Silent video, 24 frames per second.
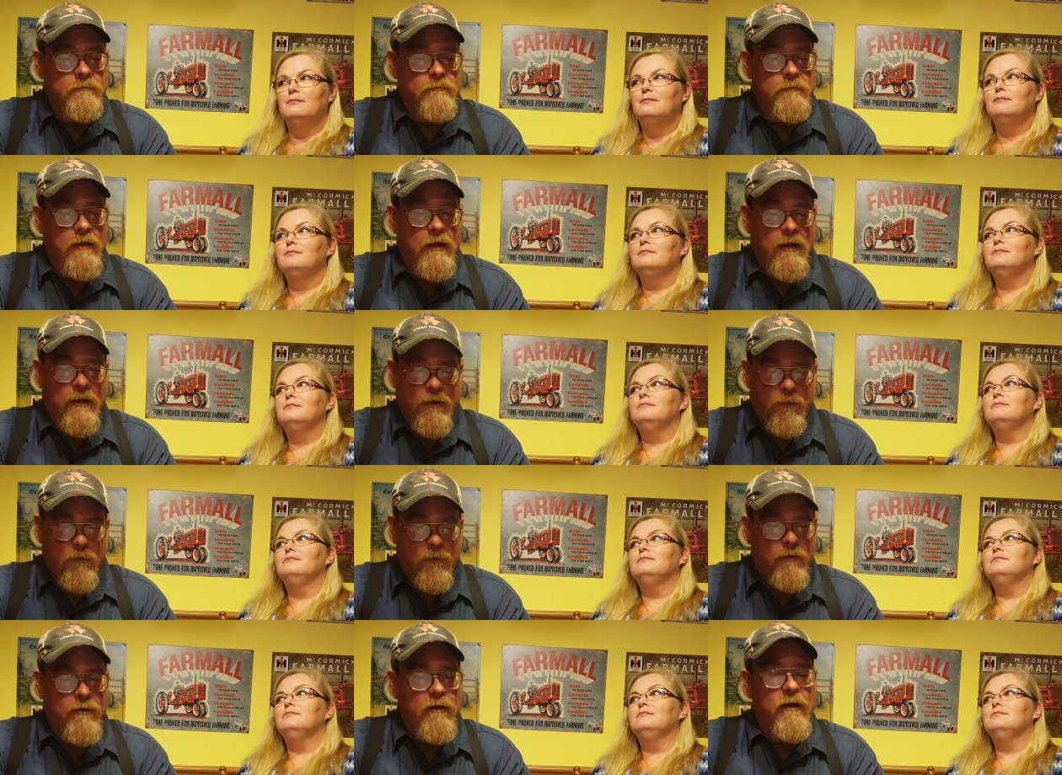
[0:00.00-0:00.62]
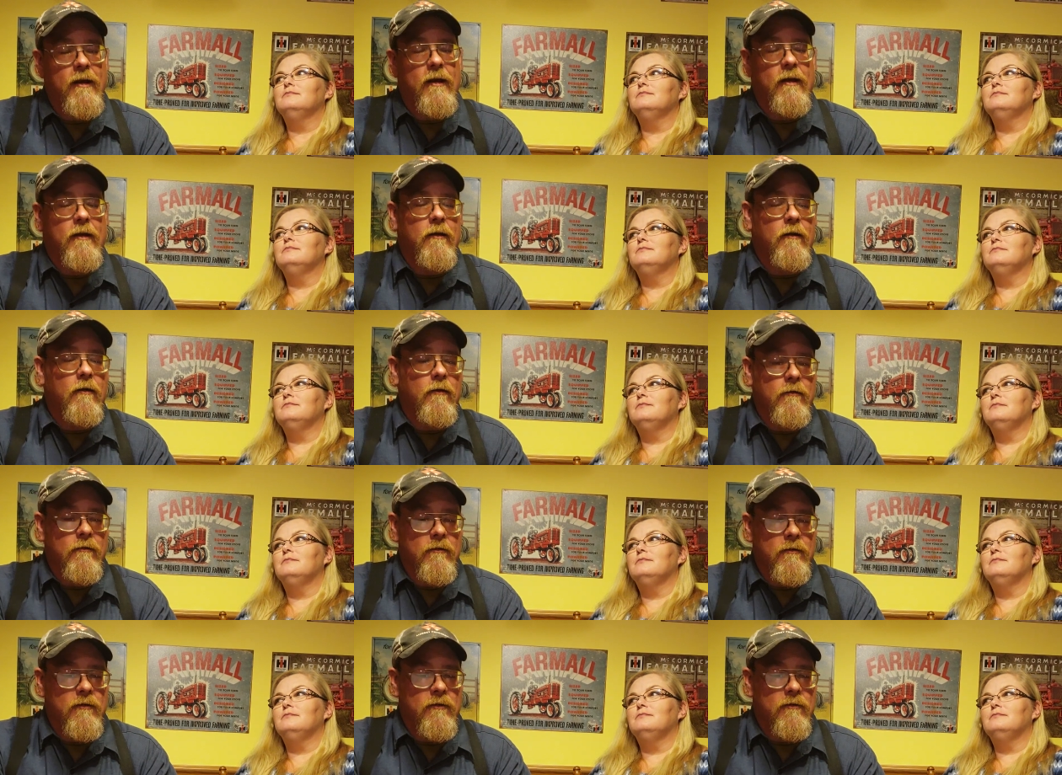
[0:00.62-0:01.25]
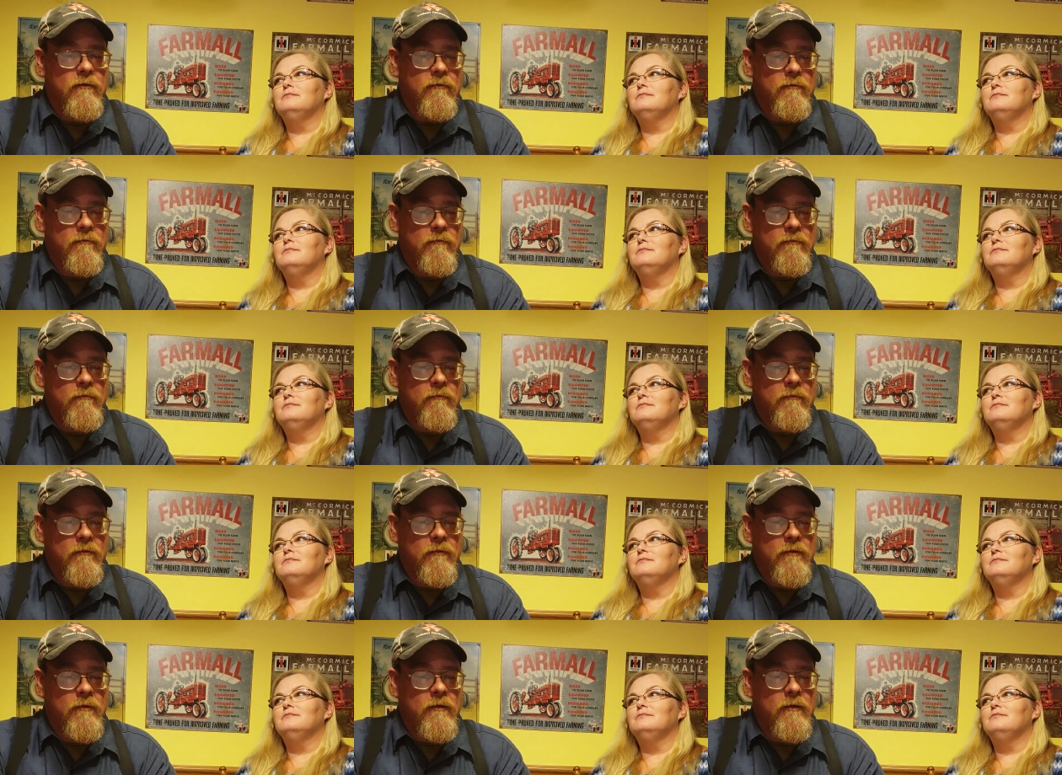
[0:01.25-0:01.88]
Speaker 1: Now, I know what Technicolor is,
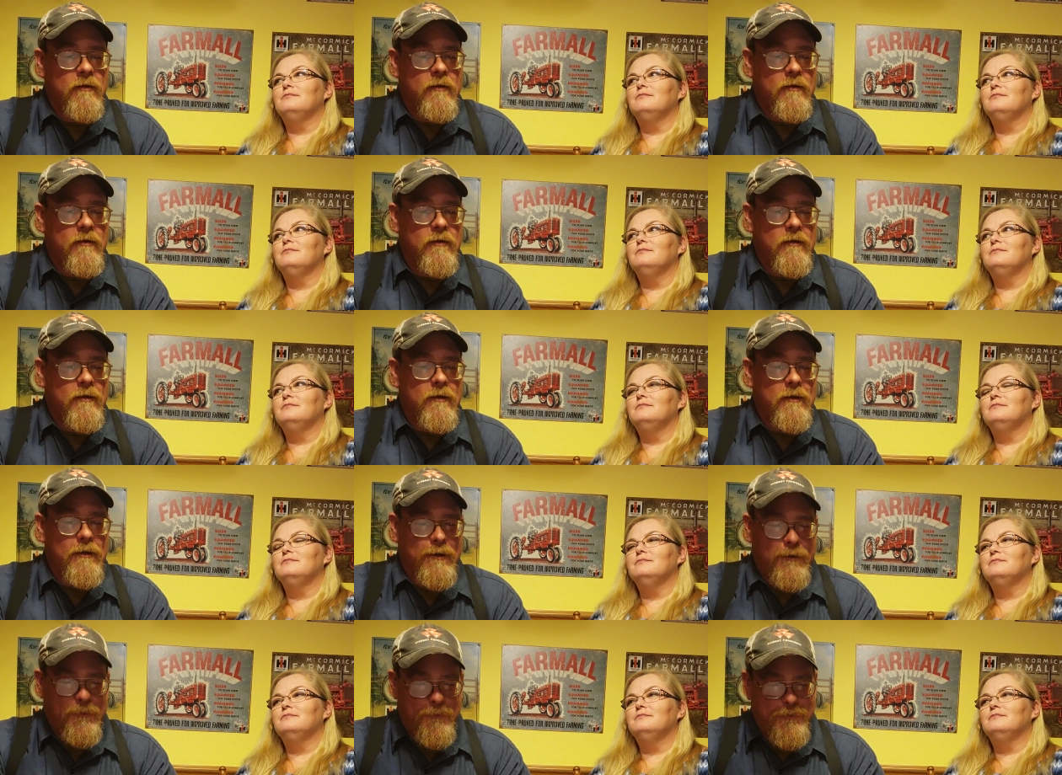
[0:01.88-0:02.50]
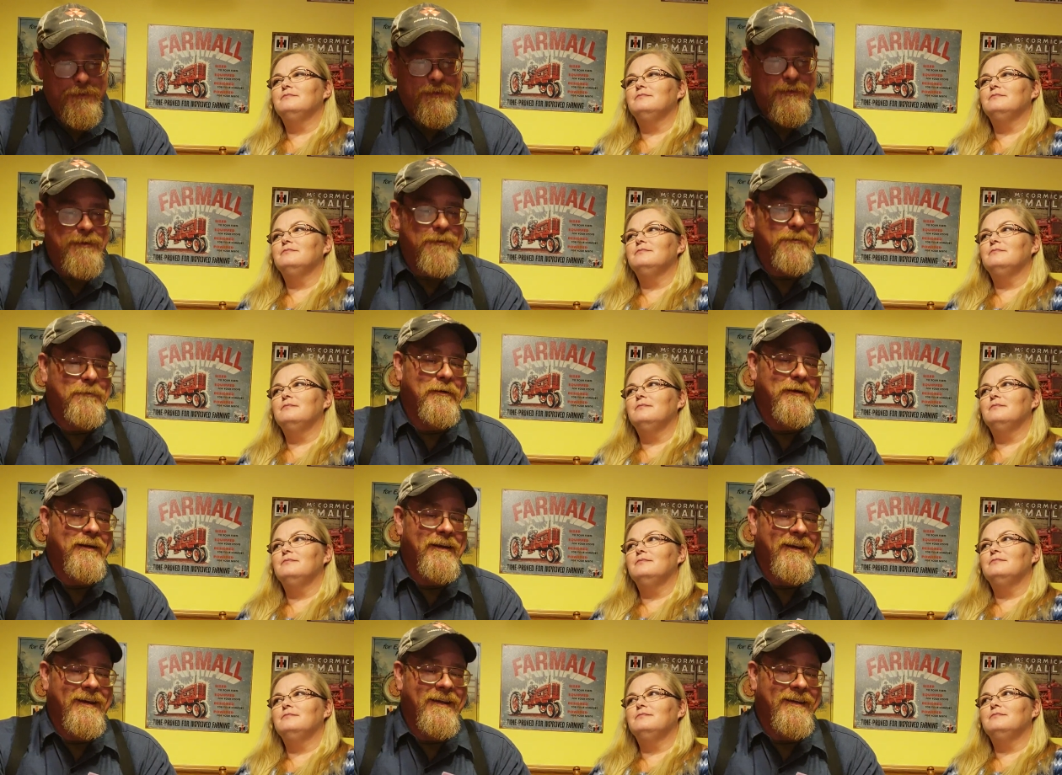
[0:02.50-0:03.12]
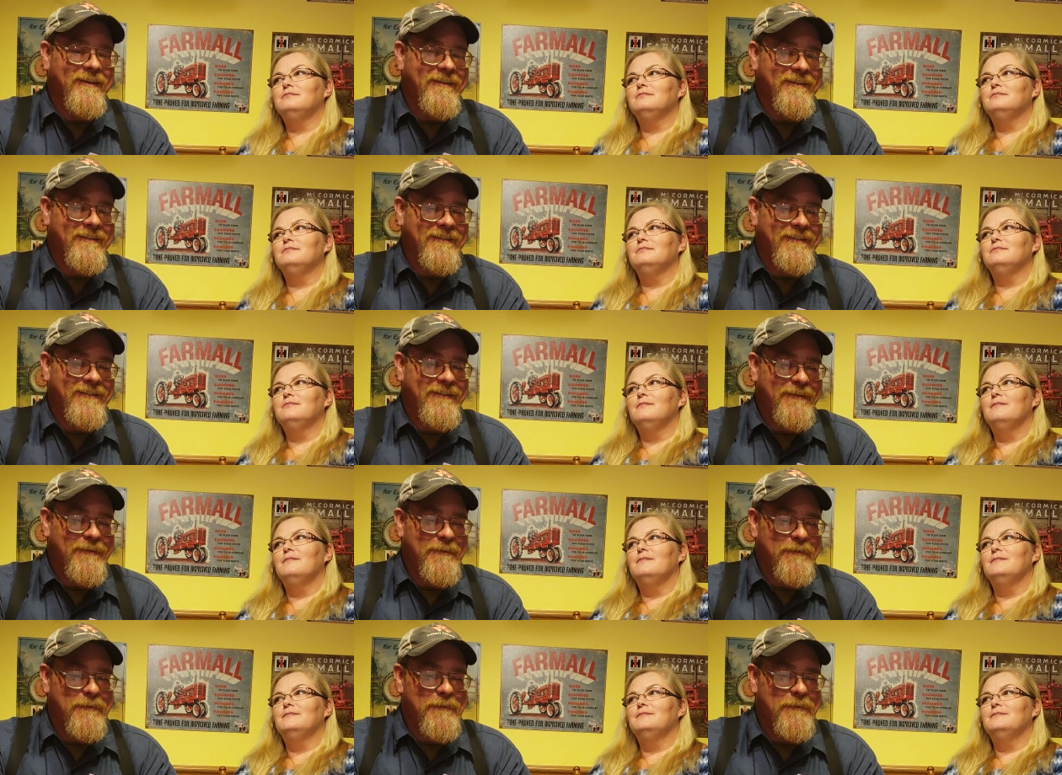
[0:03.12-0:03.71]
and I know what yawn is.